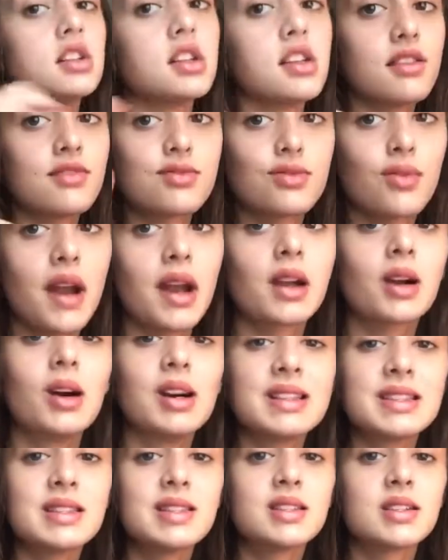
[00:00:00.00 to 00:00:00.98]
She lives right
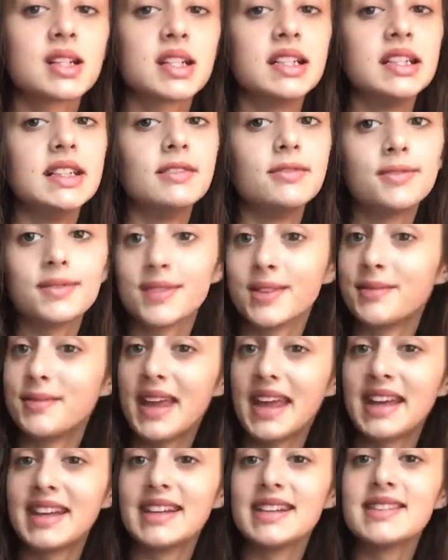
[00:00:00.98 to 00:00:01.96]
across the street from
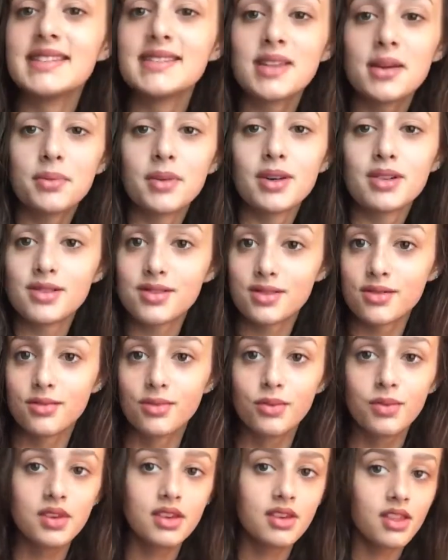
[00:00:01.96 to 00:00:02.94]
Anna and Summer, so
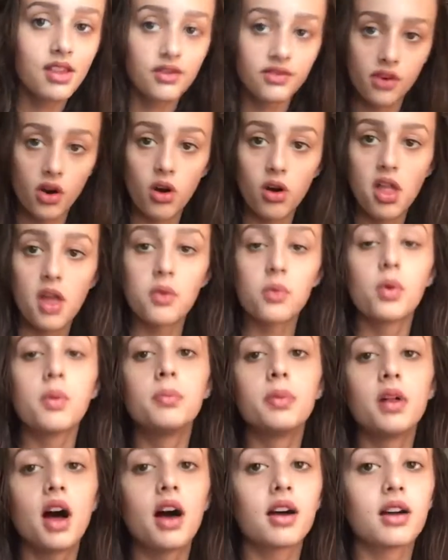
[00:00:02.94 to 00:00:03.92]
we live all on
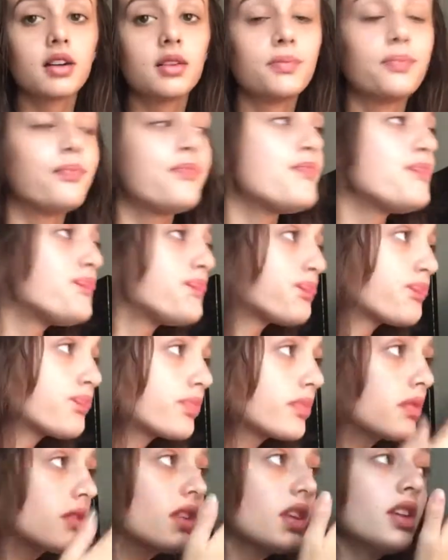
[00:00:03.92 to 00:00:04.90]
one block."
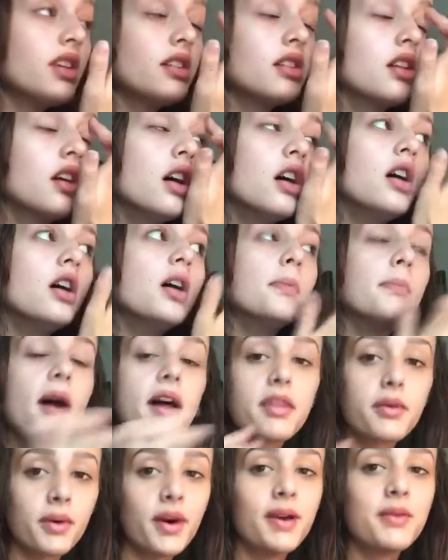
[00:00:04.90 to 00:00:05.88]

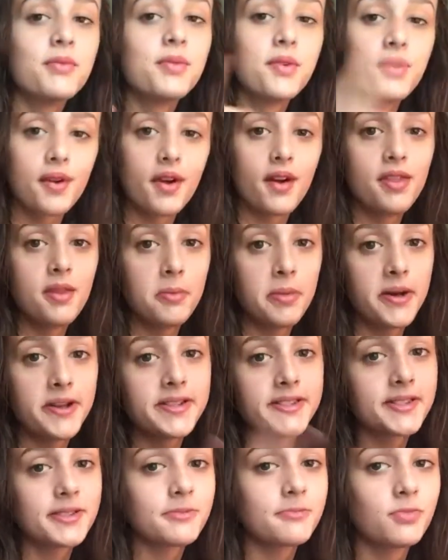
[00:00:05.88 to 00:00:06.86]
By the way, we were on the
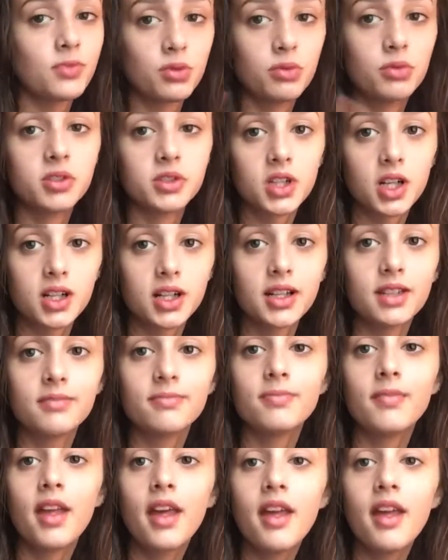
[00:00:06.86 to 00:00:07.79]
bus when we were talking.